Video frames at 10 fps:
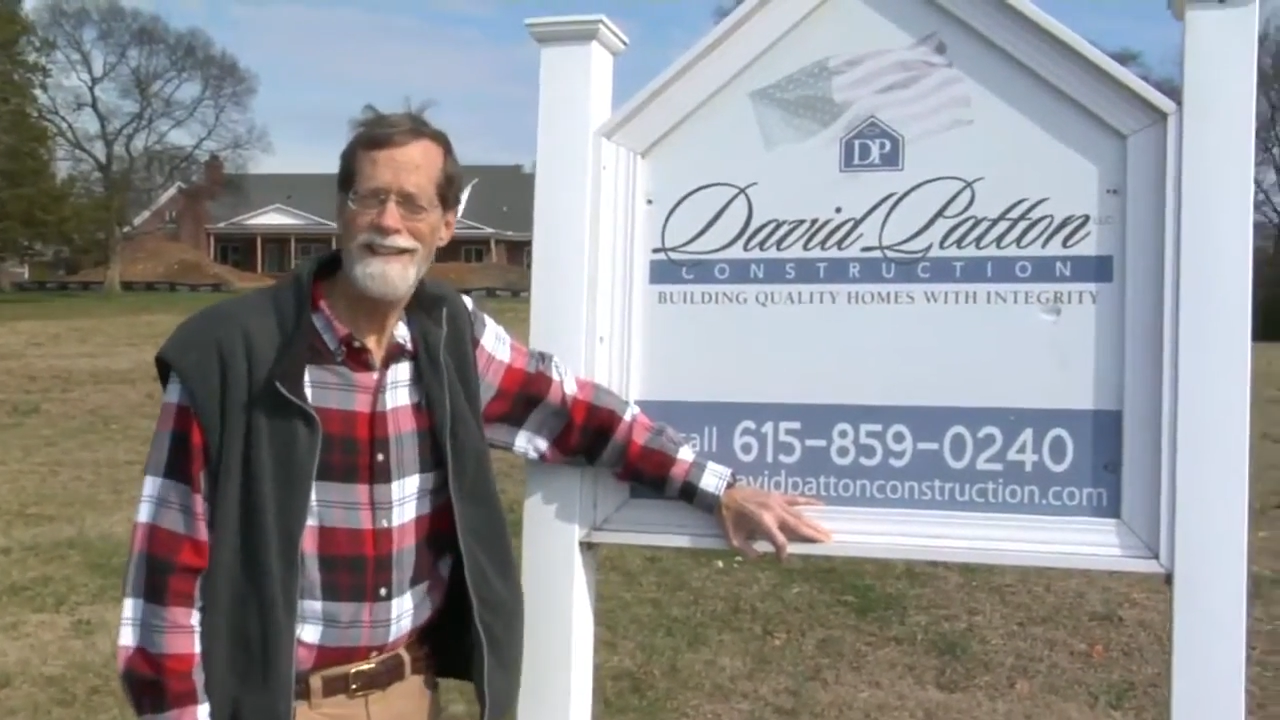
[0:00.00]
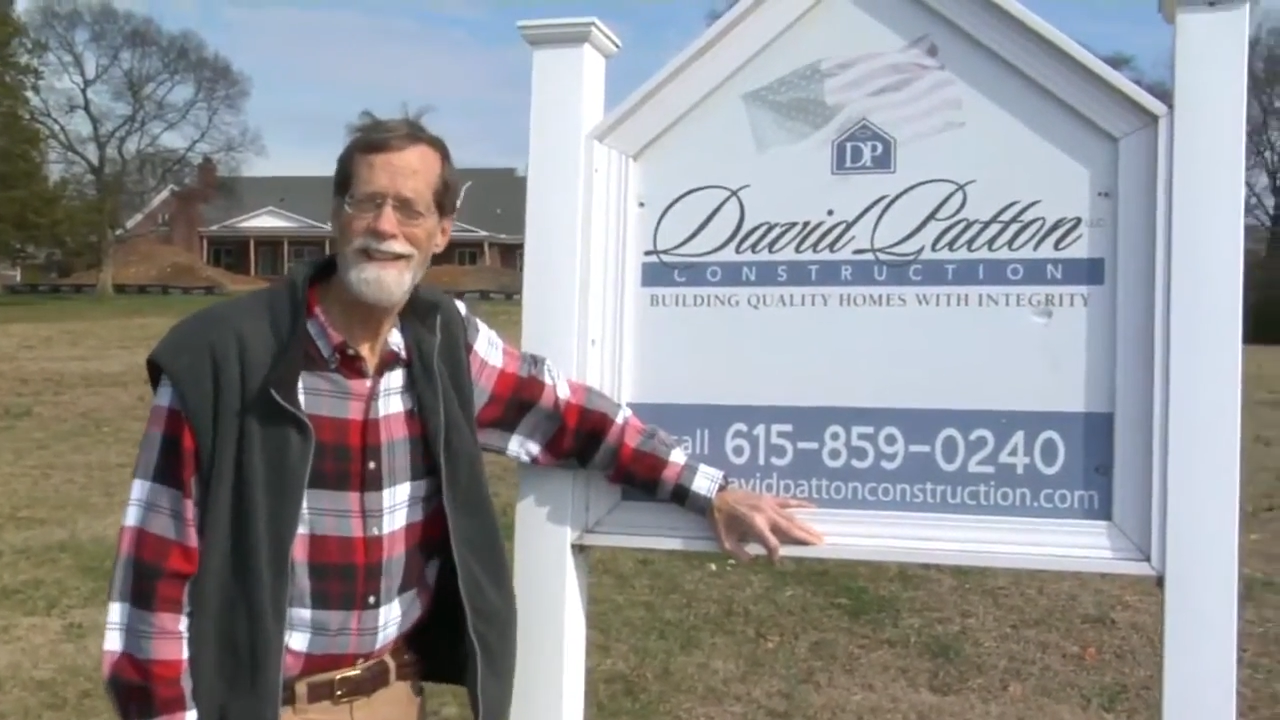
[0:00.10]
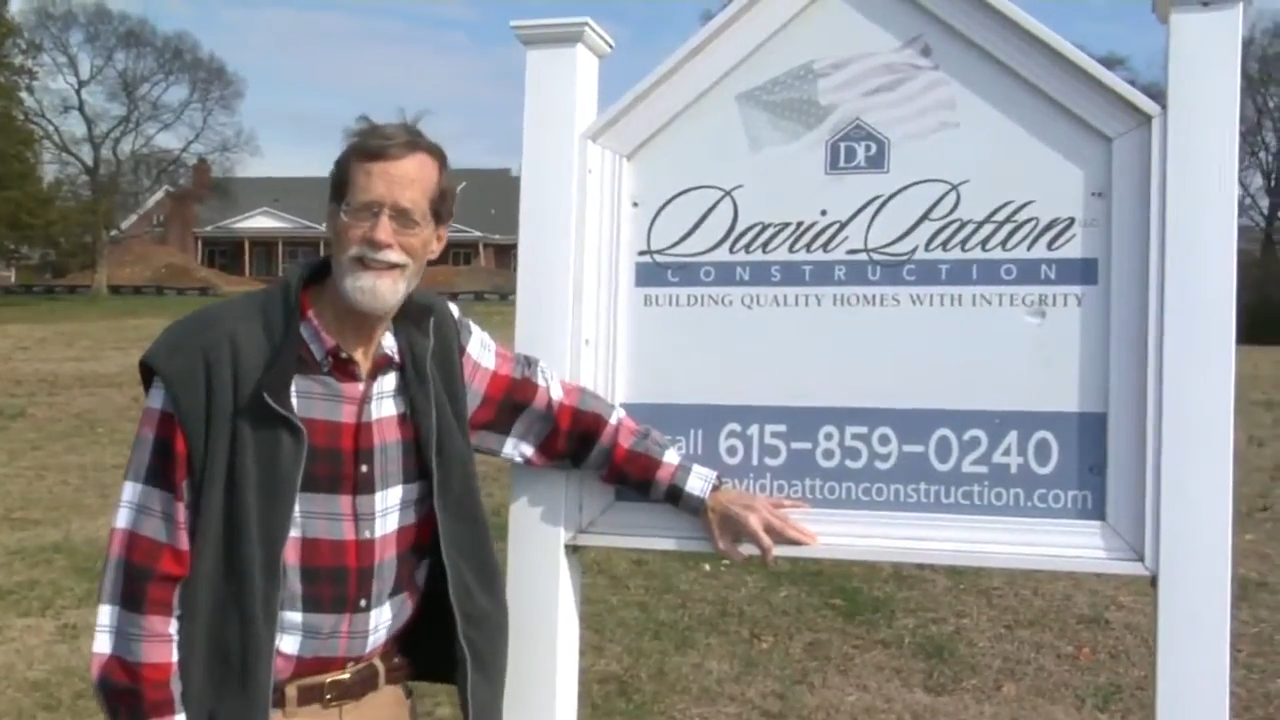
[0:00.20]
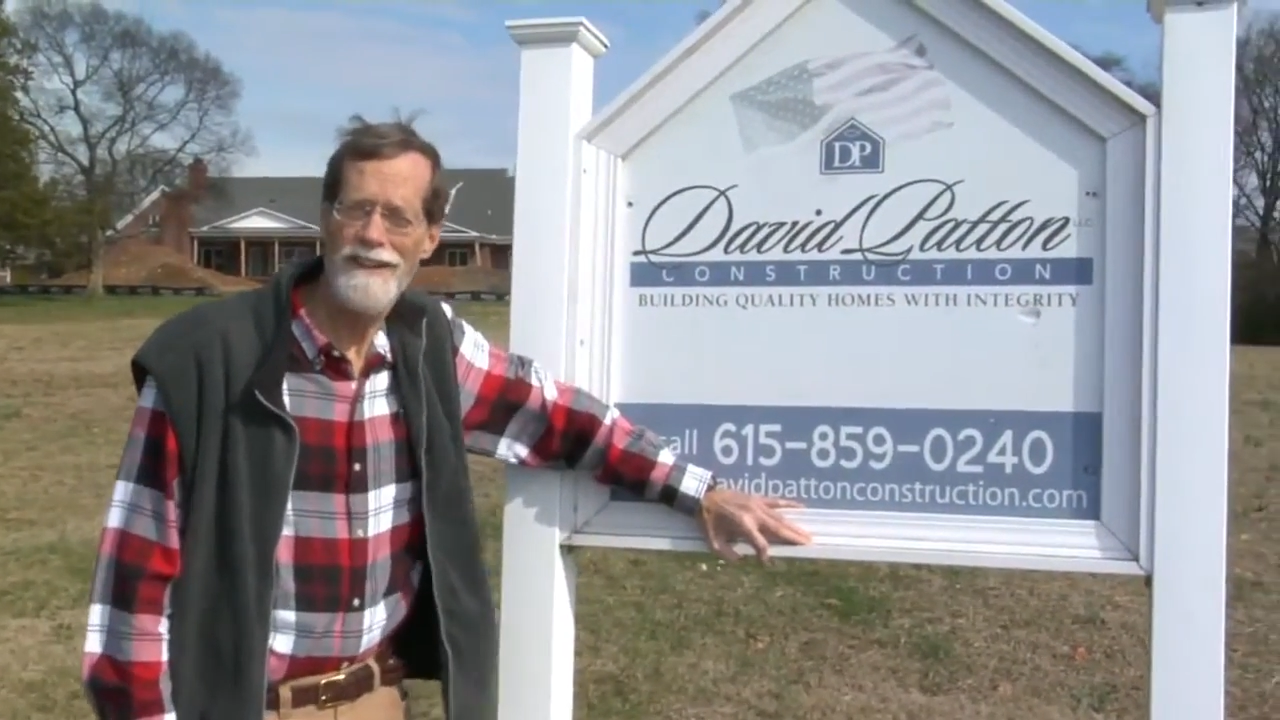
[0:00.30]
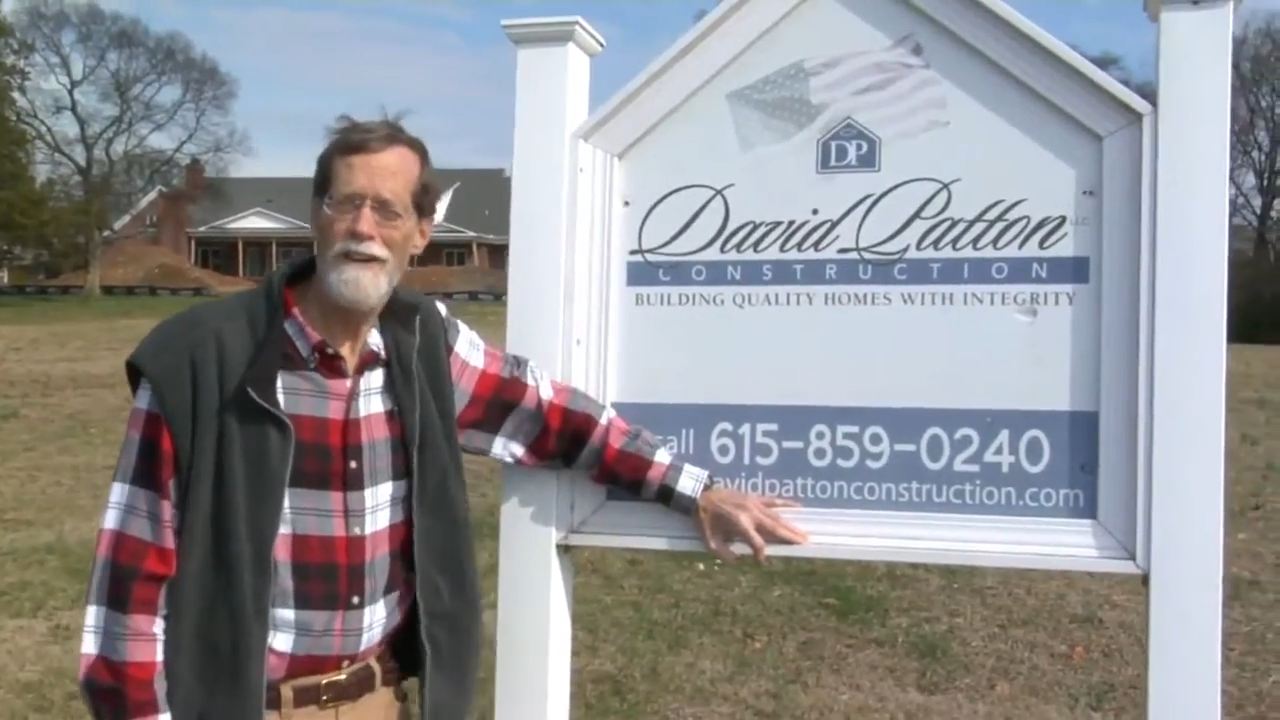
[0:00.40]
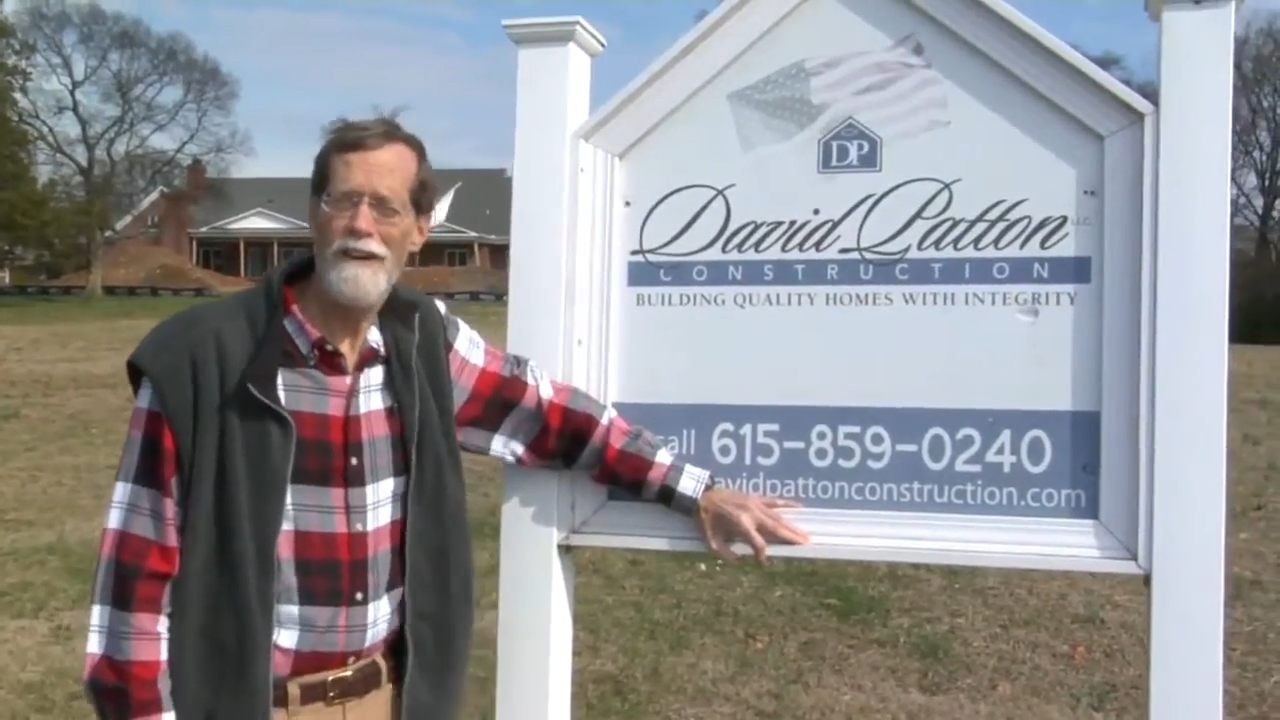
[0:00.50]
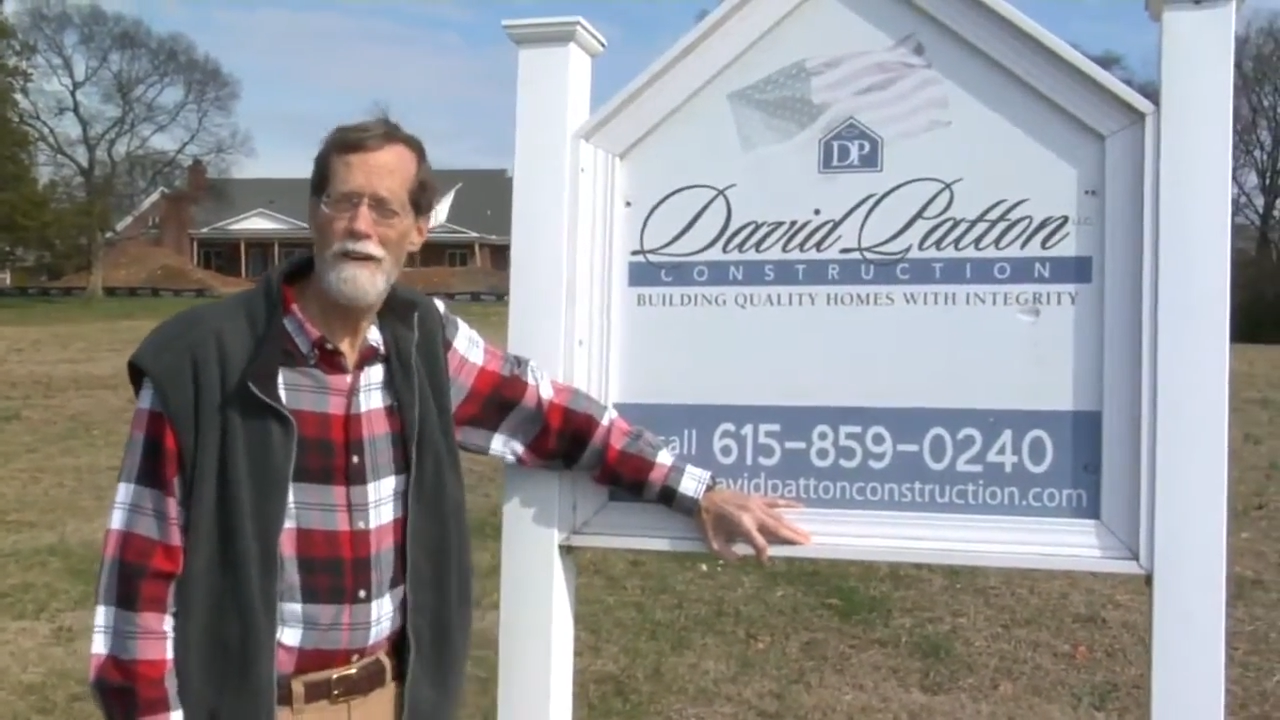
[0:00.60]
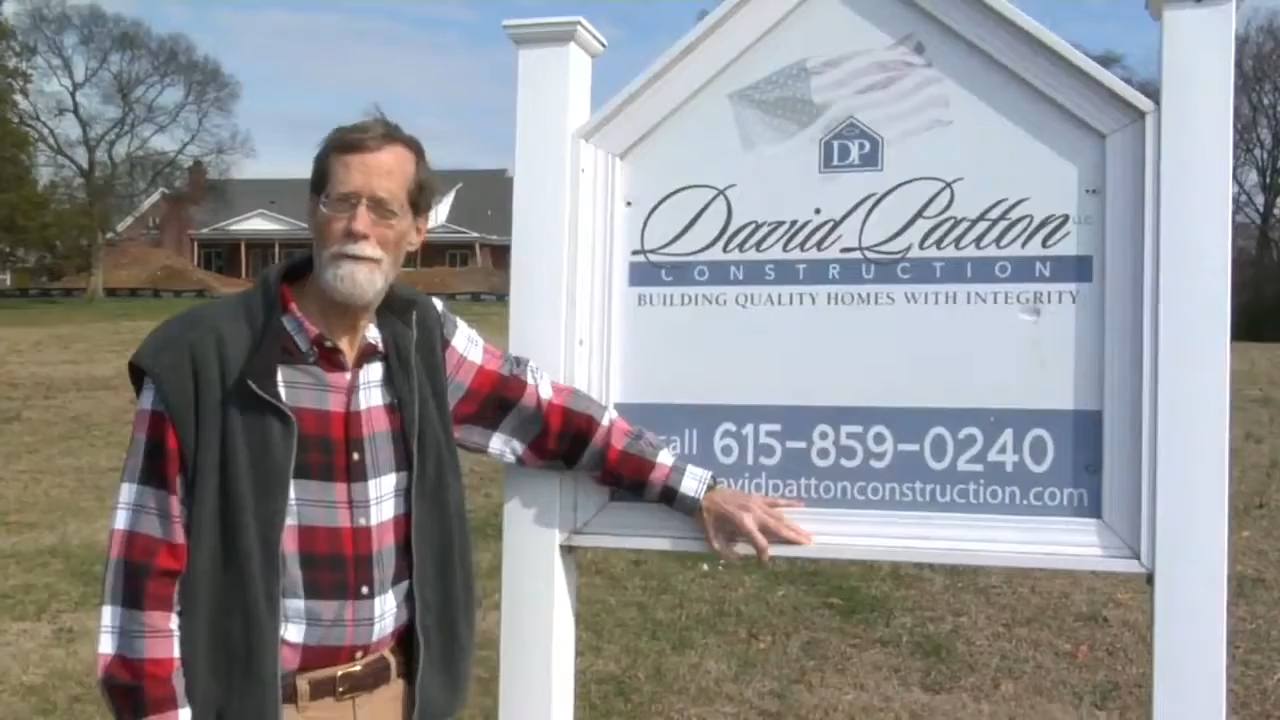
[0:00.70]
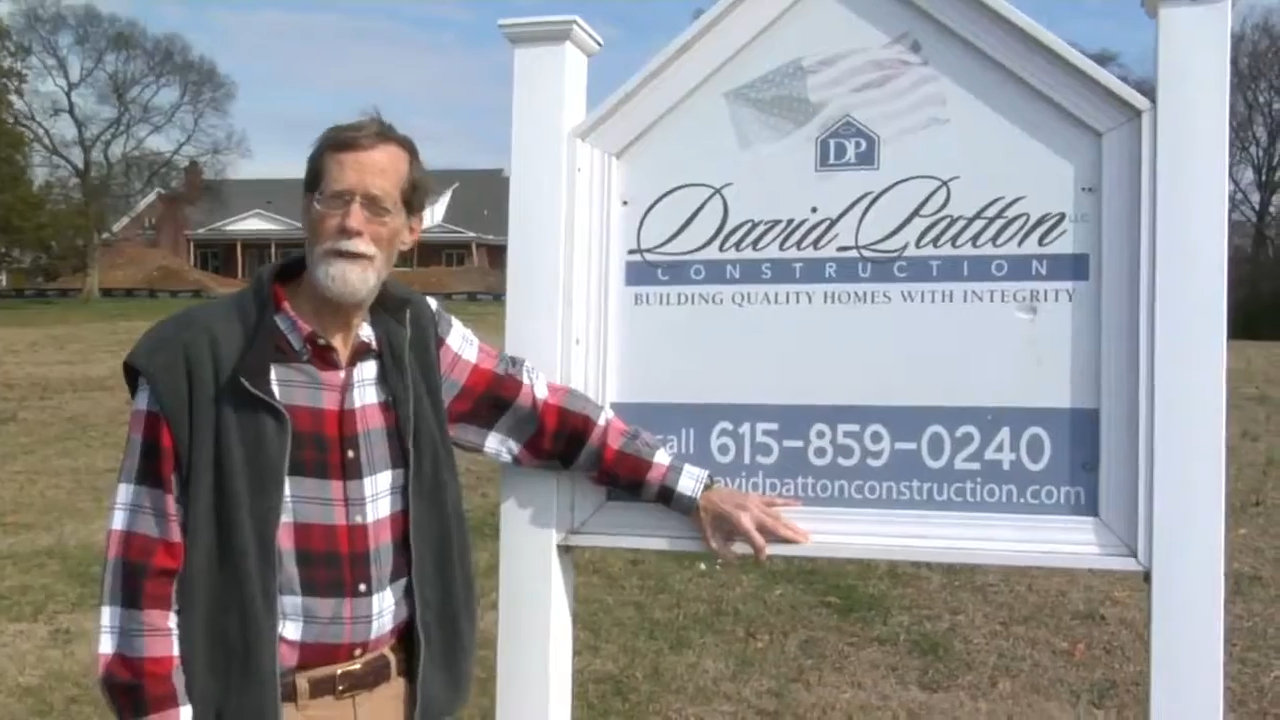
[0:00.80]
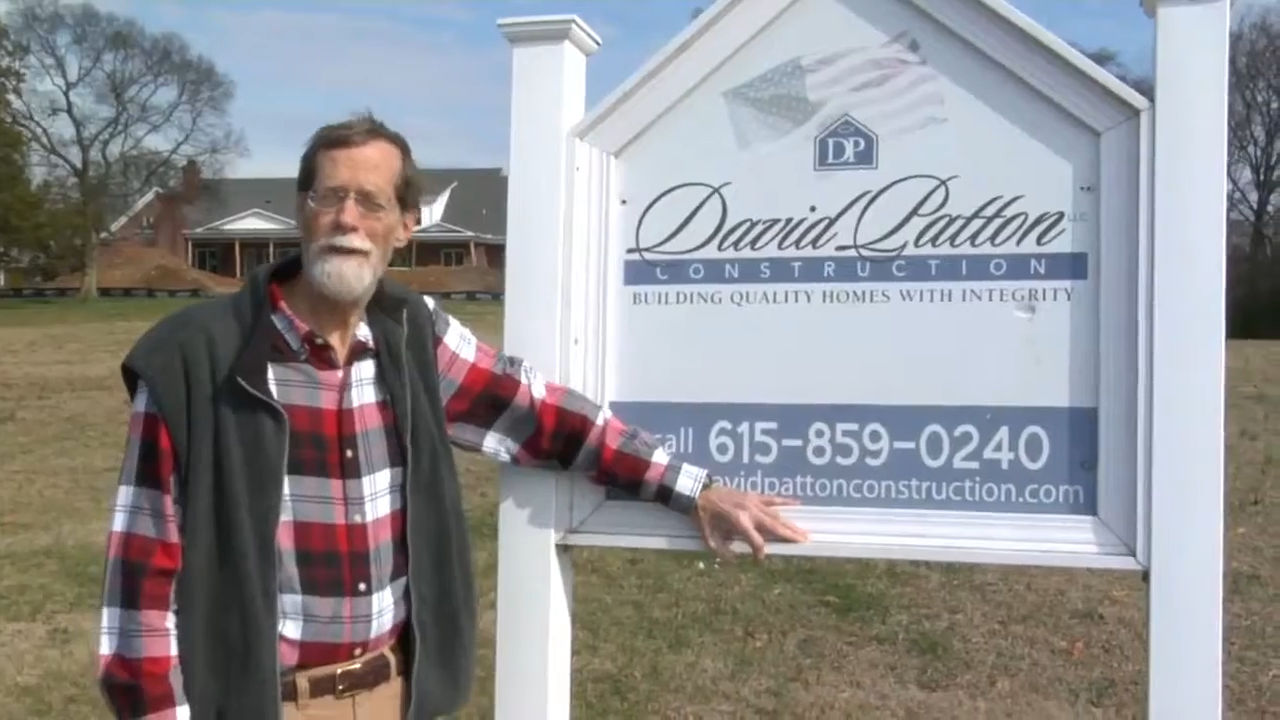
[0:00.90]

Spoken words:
learned a little bit